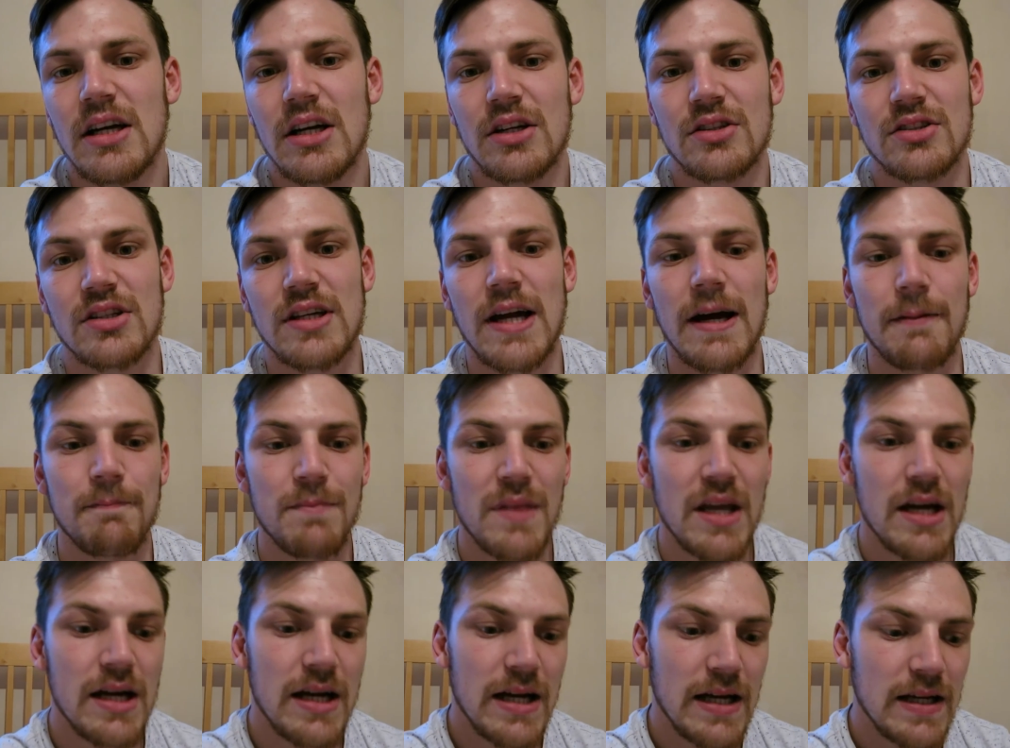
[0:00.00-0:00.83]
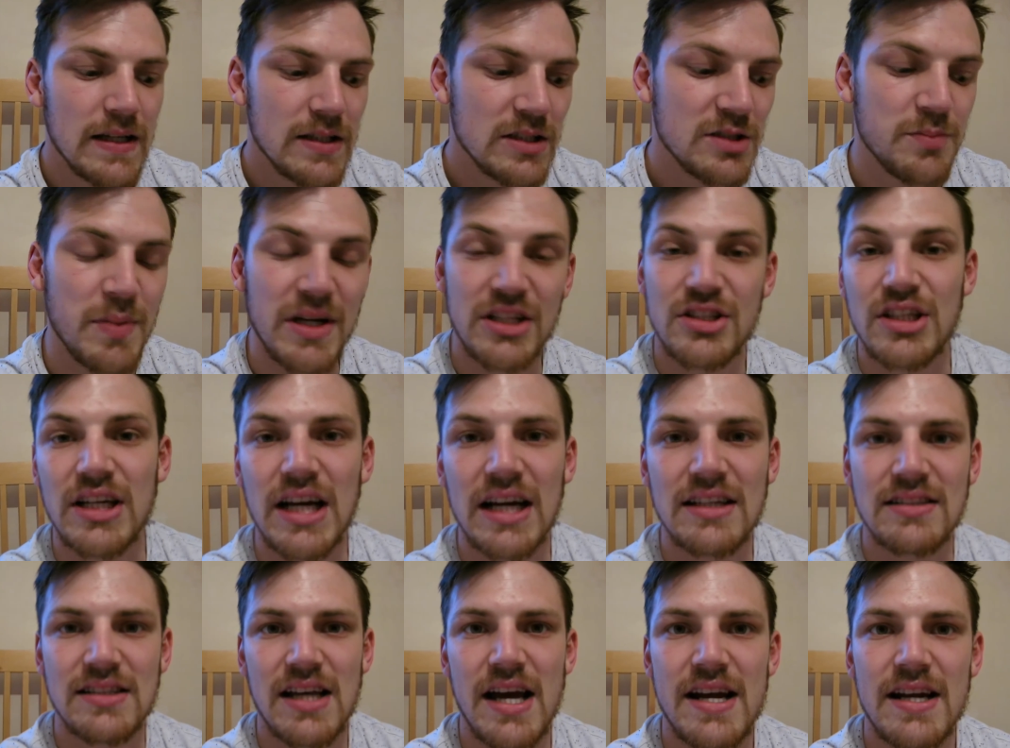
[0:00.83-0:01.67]
So yeah, speak to you
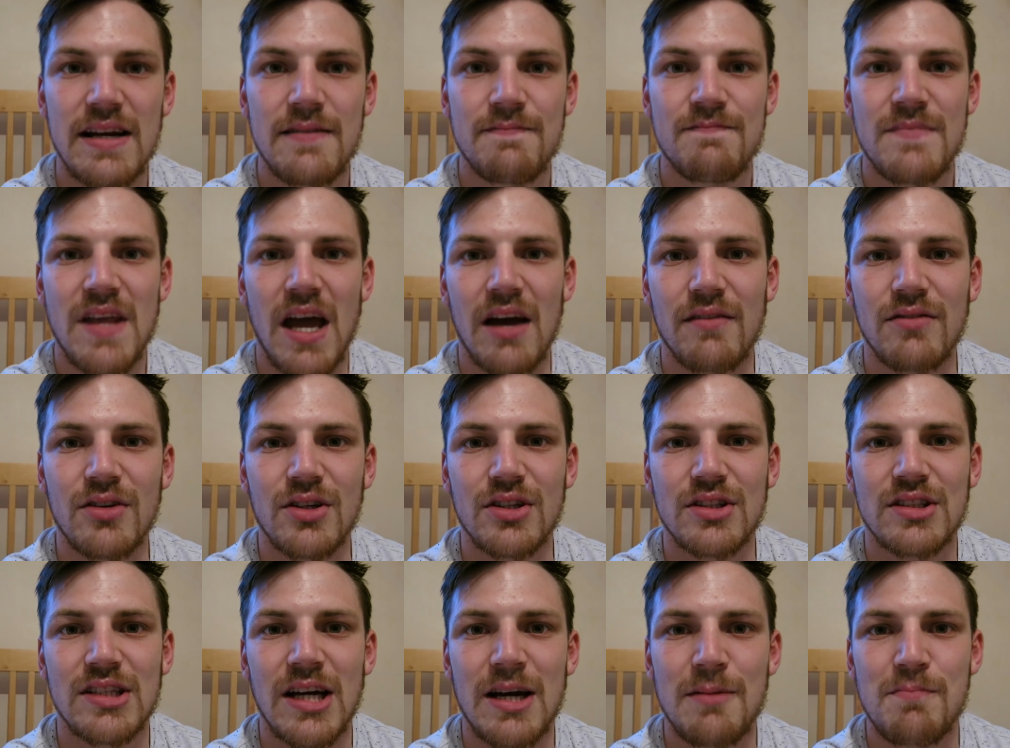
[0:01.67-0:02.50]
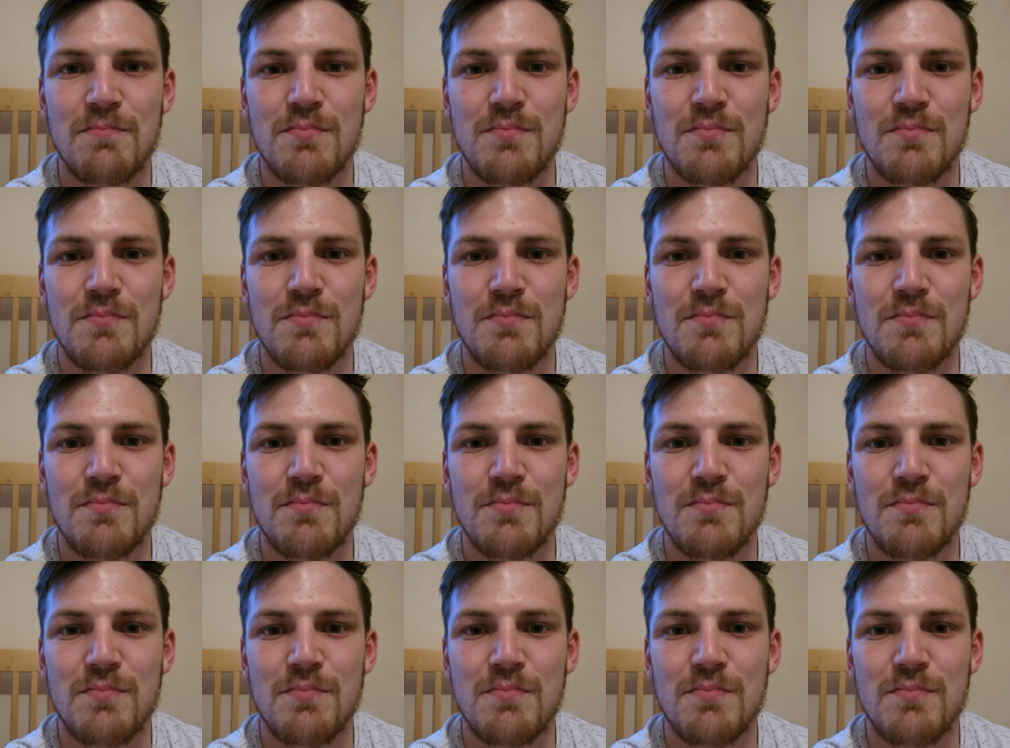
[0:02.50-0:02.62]
guys later. Have a good time.